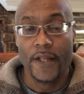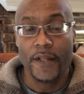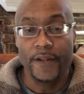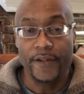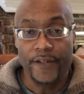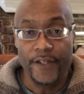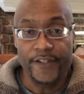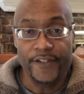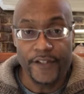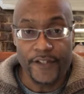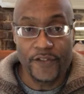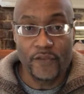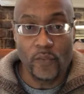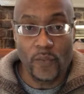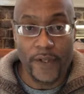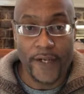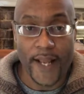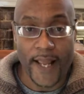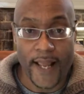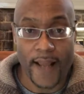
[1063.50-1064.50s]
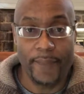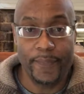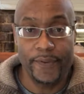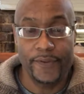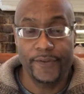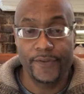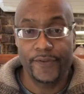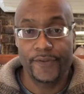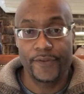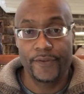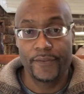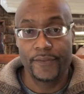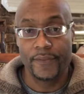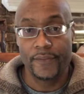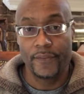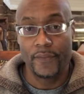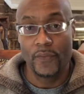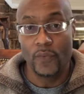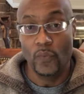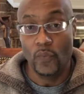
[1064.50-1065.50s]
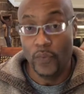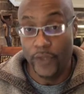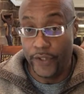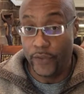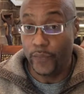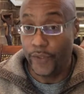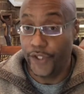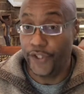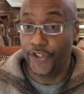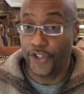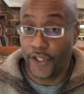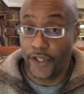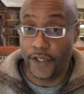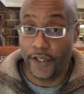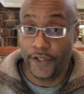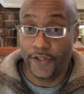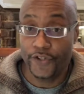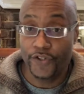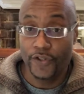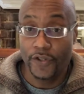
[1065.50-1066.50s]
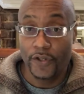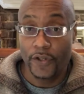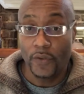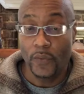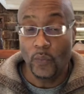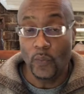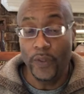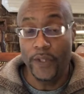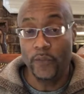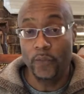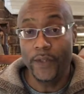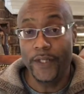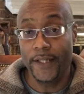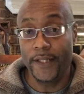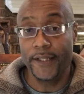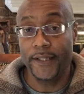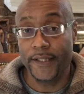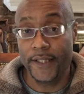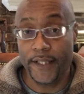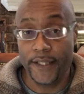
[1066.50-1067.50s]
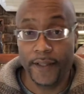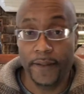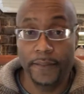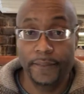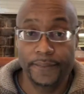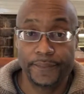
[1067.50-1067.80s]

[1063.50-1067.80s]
This is what happens when we judge, when we condemn.